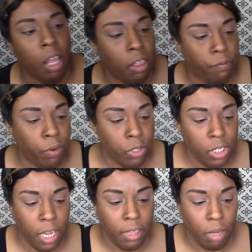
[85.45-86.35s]
The first
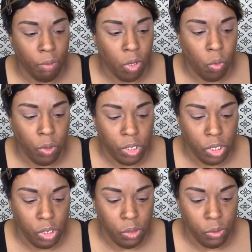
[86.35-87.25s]
shade that we're going to
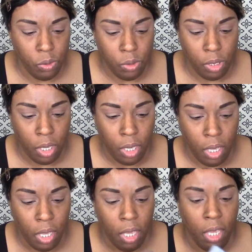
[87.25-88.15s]
use
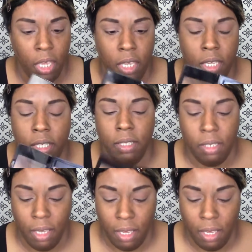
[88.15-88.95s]
is,